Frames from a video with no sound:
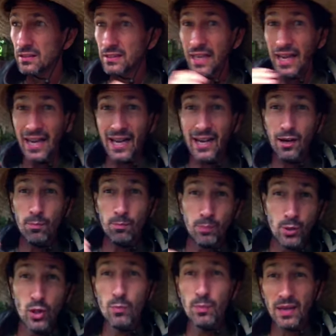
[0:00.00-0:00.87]
cow
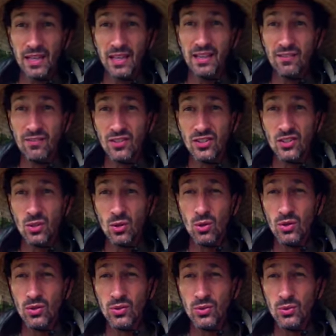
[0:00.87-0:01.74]
poopy that's
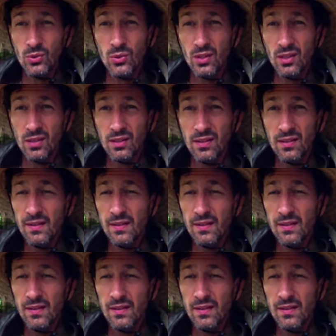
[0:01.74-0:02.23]
going through the,